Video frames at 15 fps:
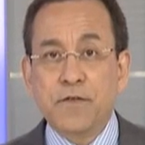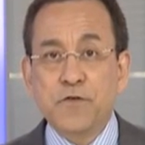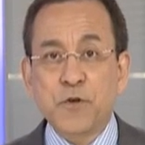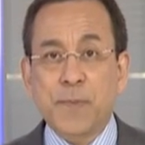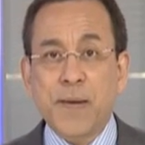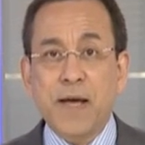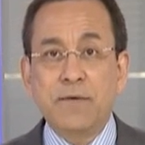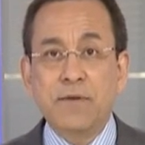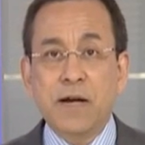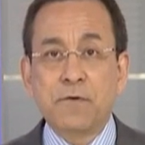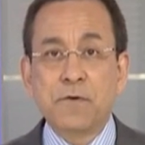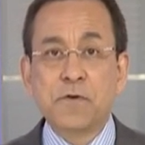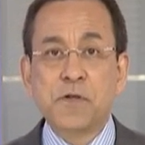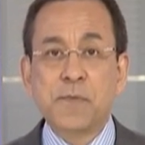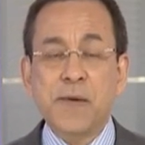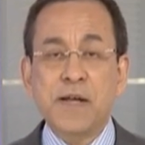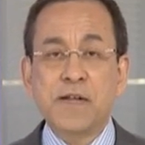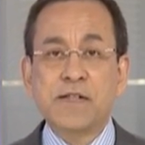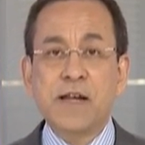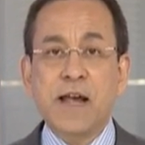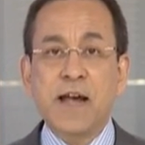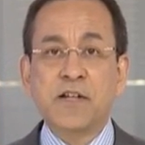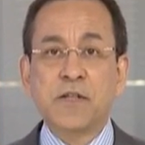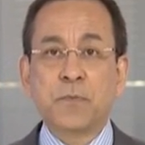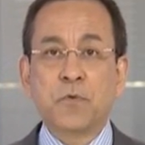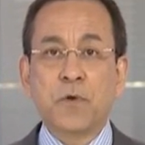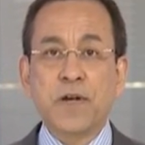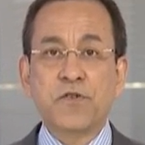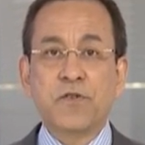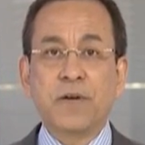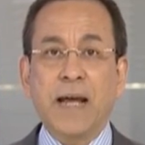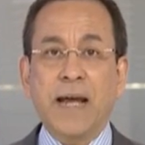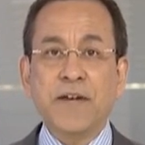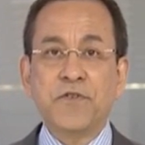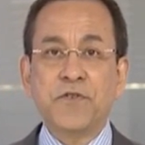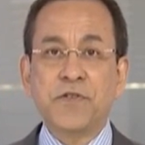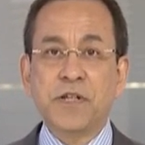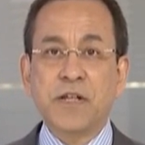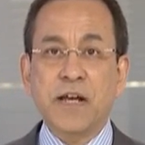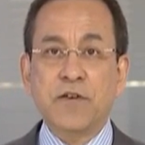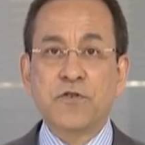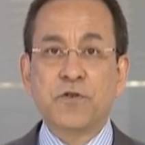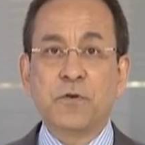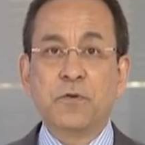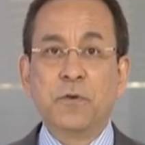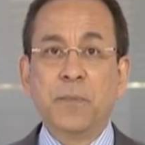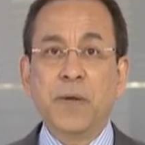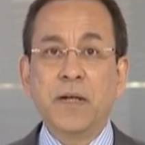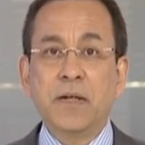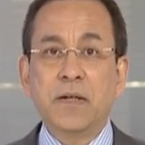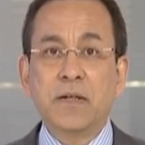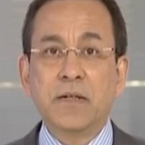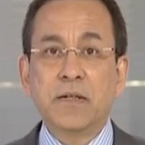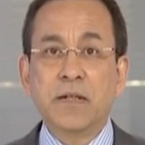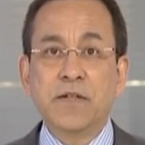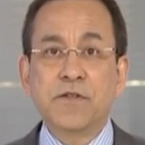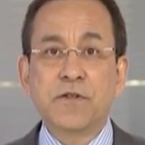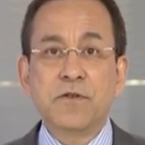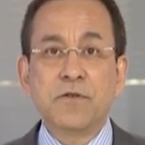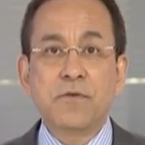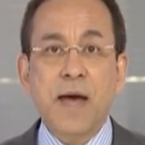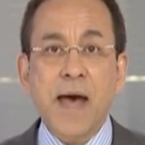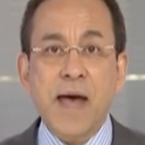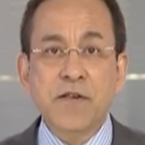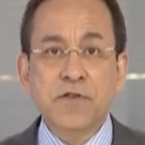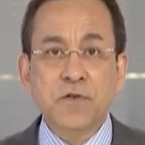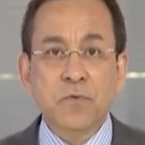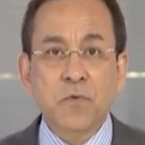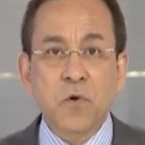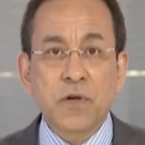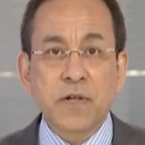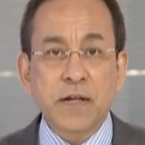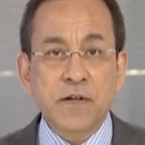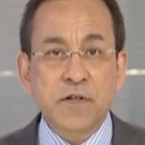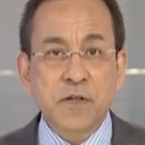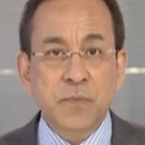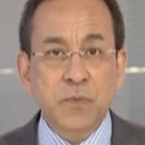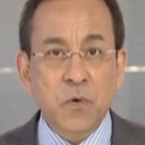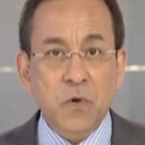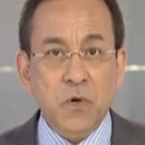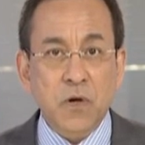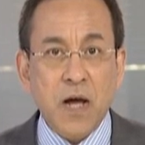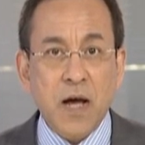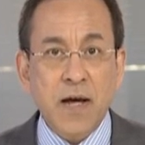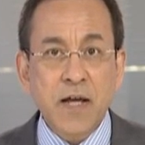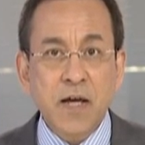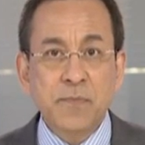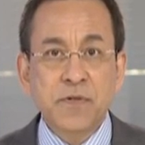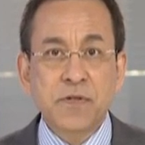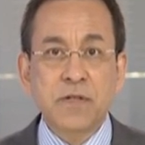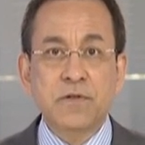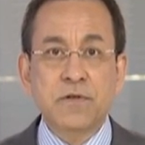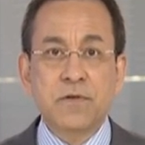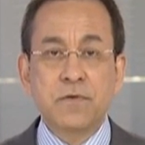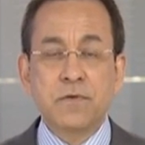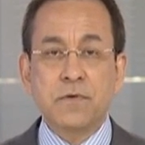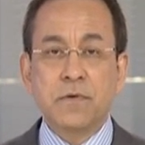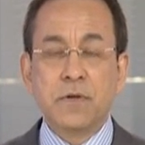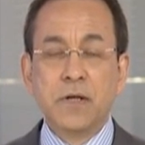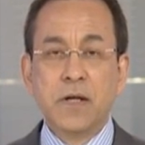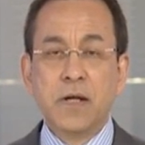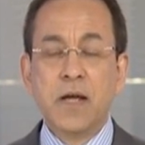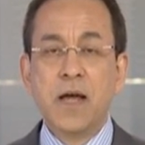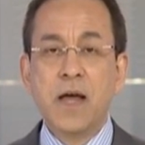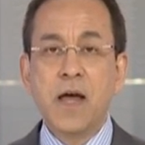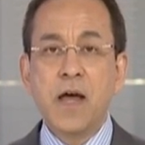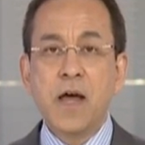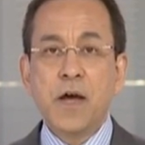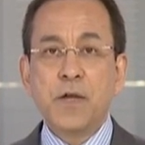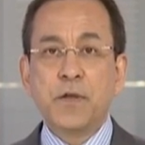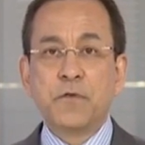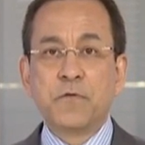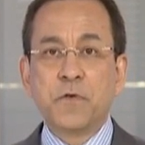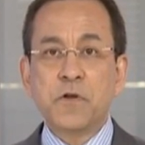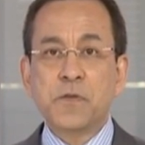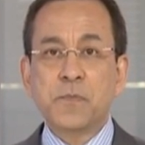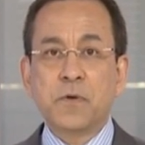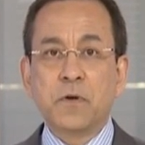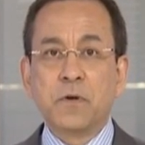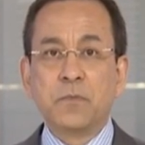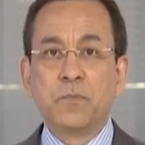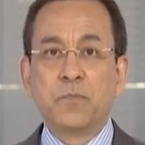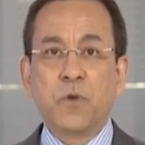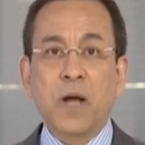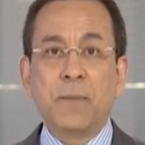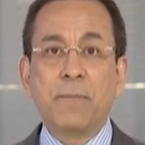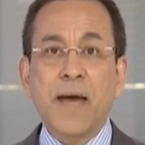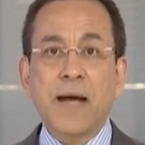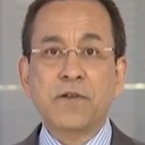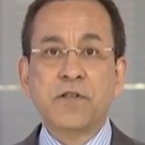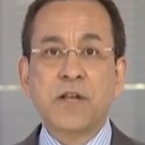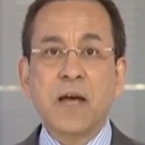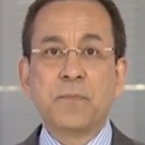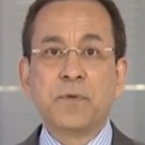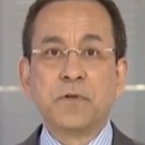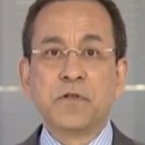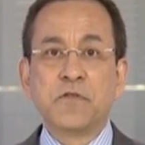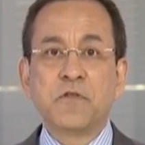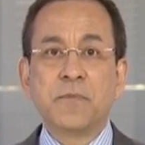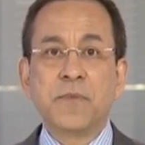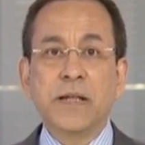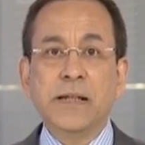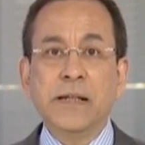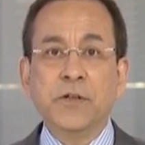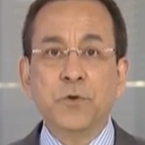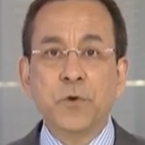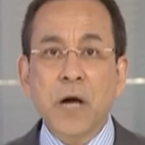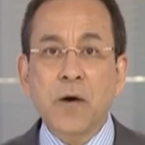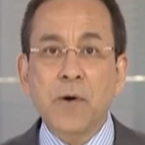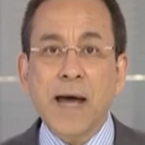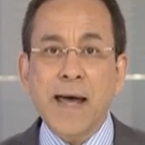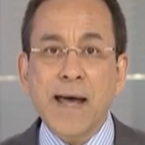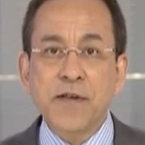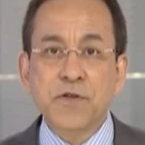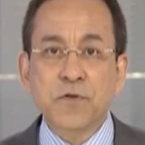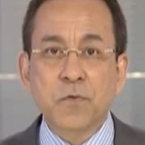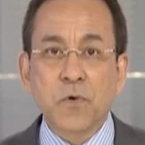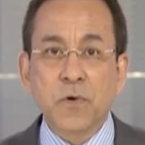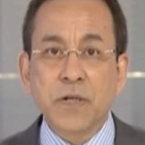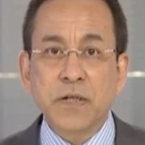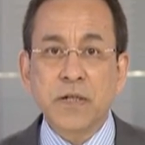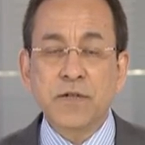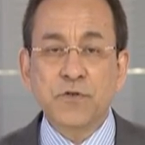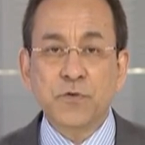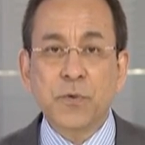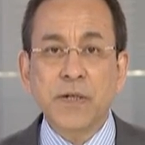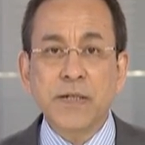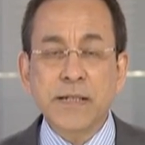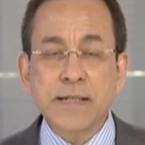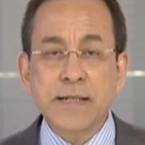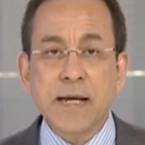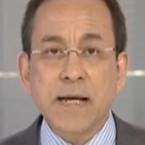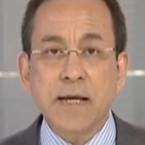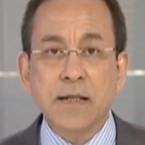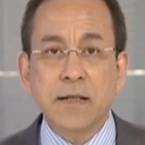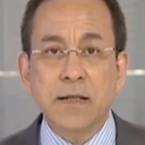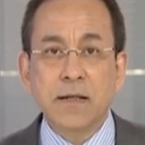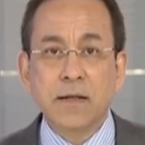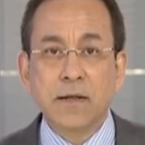The Japan Aerospace Exploration Agency has shown the media its new asteroid explorer Hayabusa two. The first probe brought back samples from the Itokawa asteroid in twenty ten.